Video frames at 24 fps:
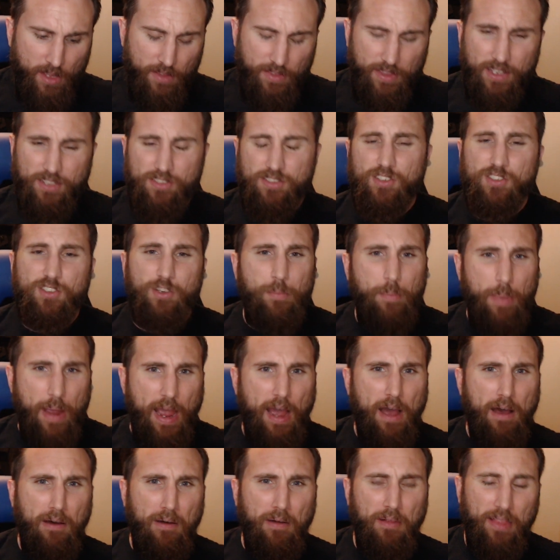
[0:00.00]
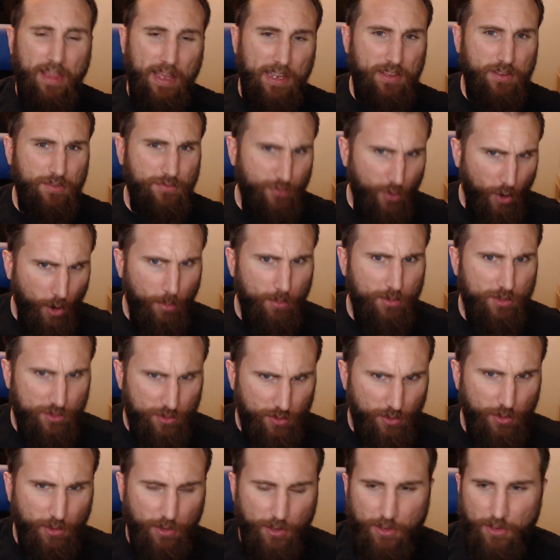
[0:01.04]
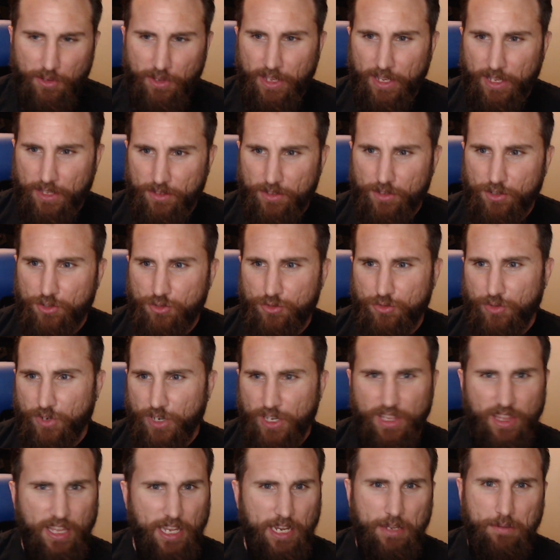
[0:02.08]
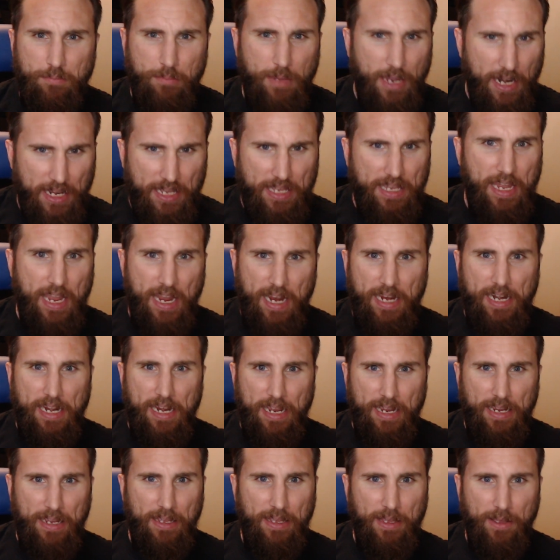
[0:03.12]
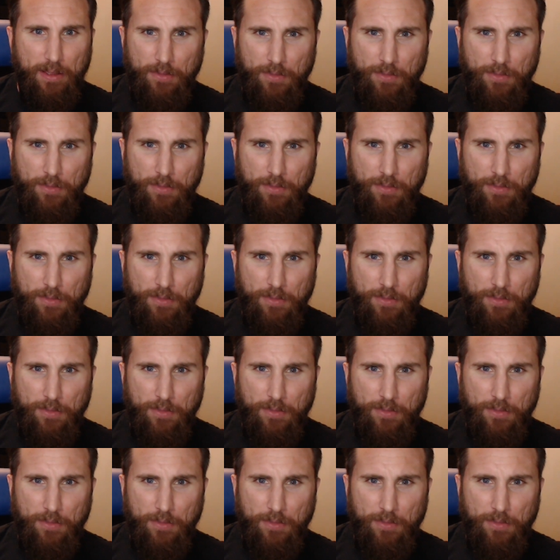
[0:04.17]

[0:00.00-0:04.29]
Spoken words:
This is about like the pharmaceutical industry and like medicating